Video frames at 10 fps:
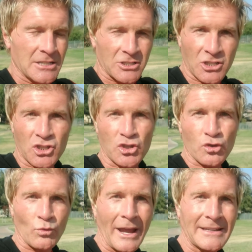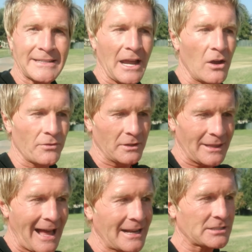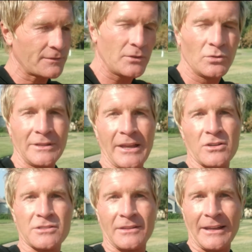to shred down the last few layers of,